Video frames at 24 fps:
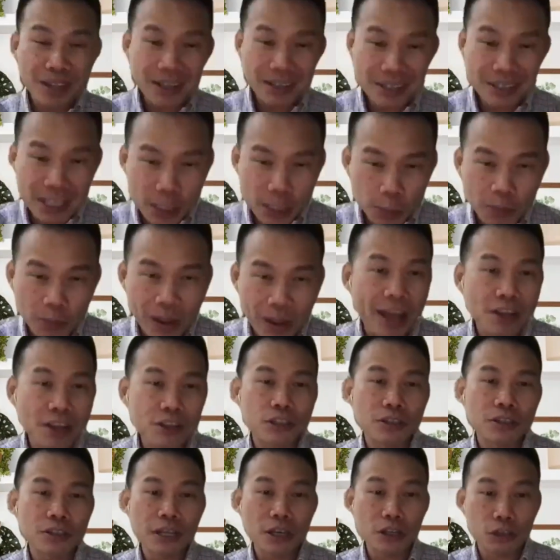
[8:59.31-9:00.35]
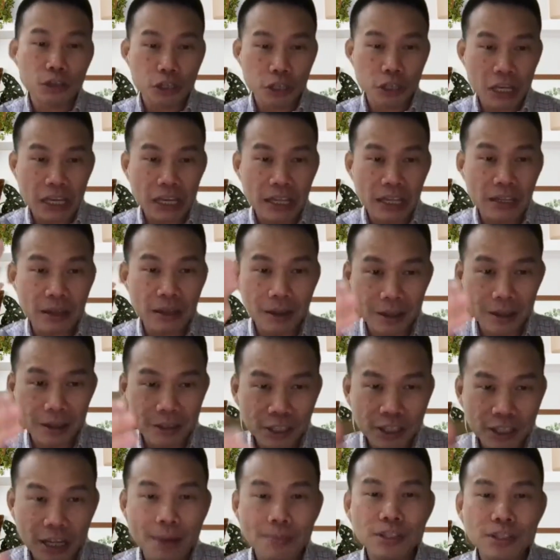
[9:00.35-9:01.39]
this passage in
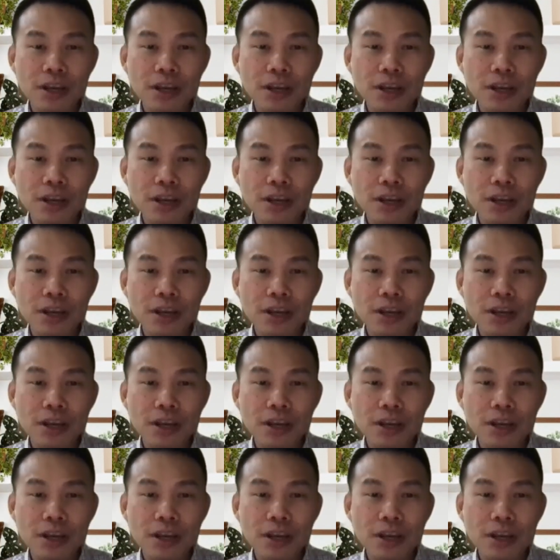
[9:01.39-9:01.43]
Psalms